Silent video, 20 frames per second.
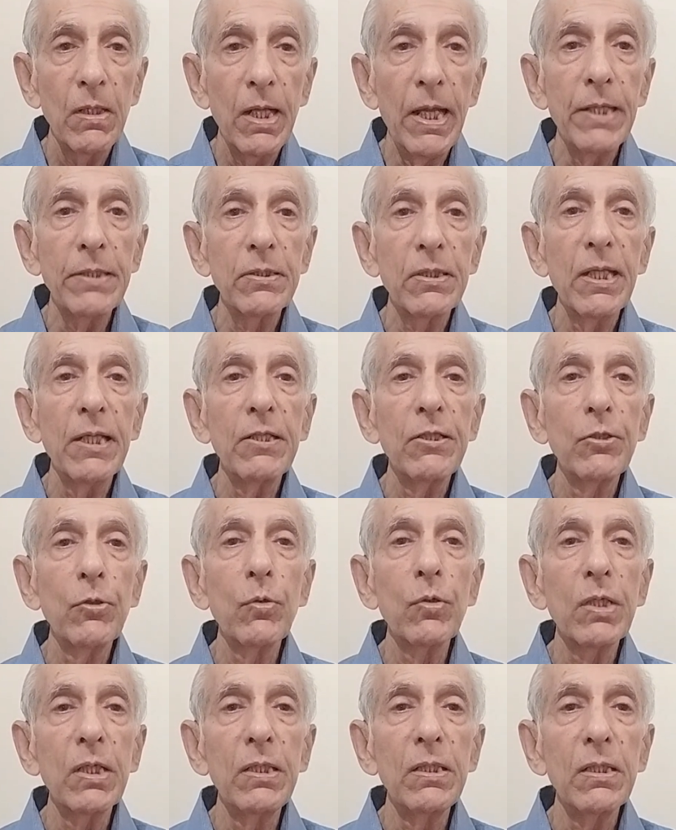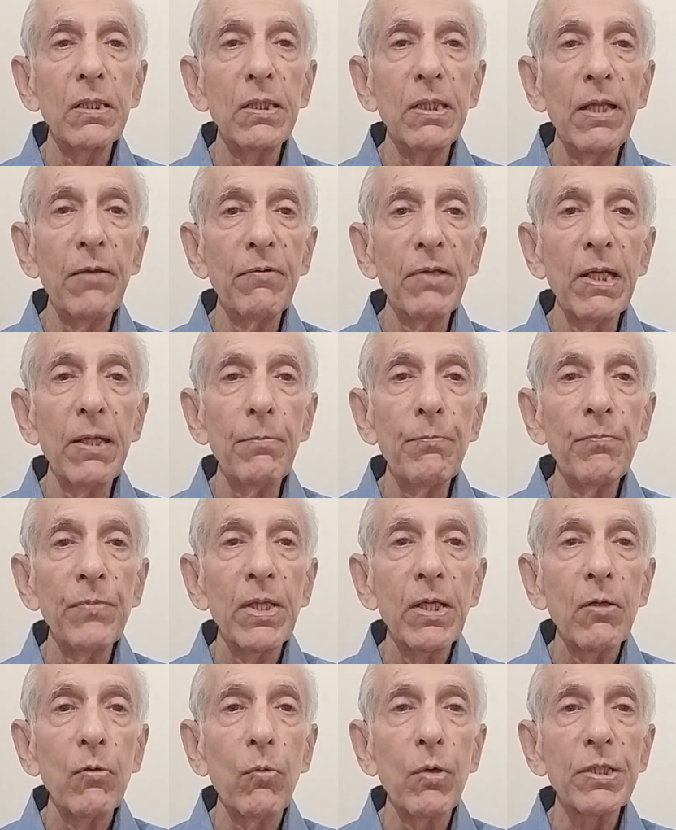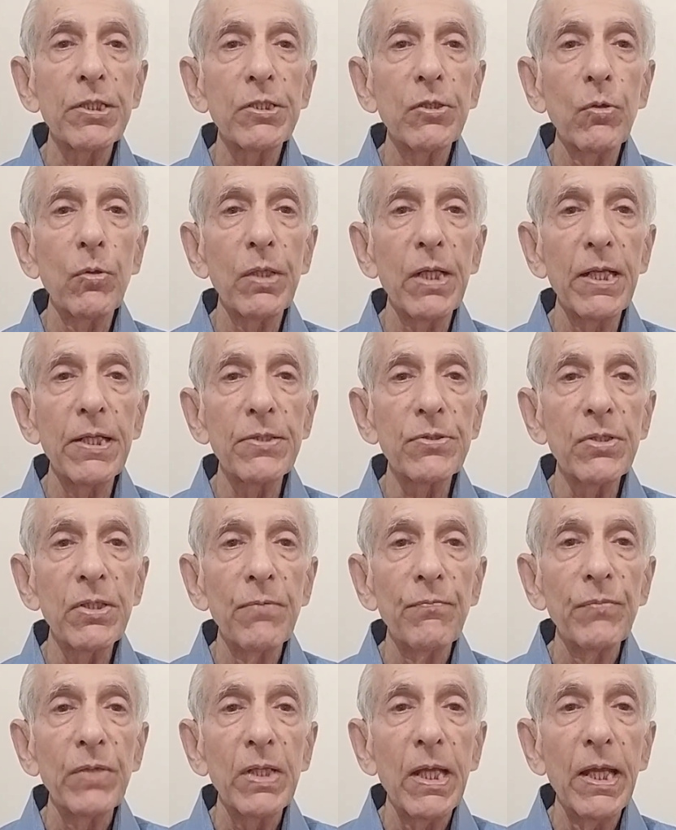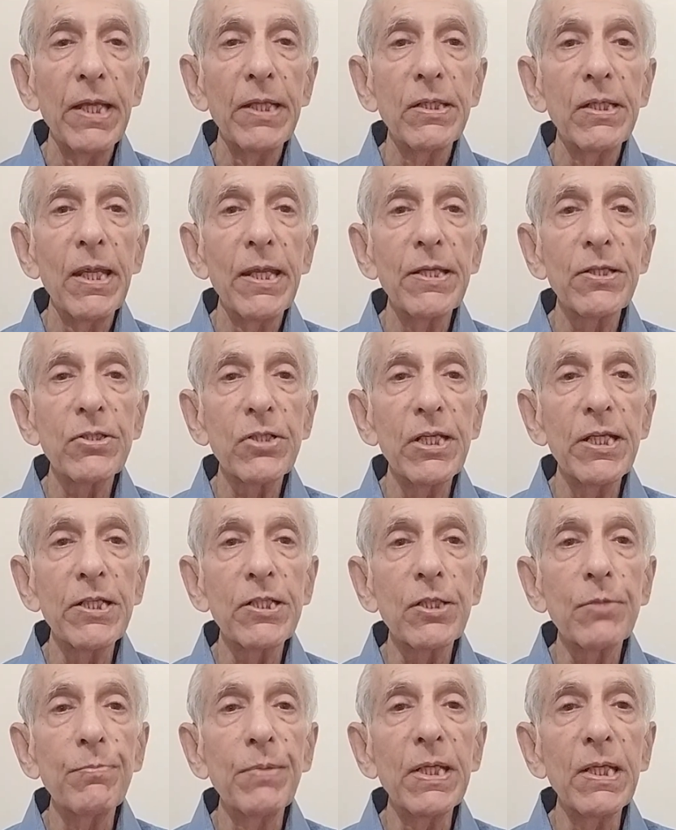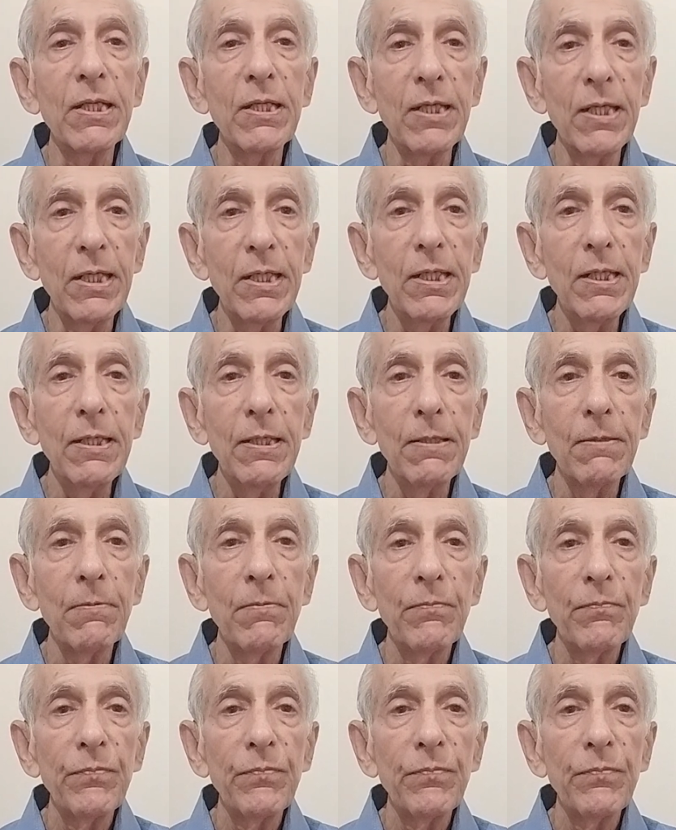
And then you develop what's known as an SSPE.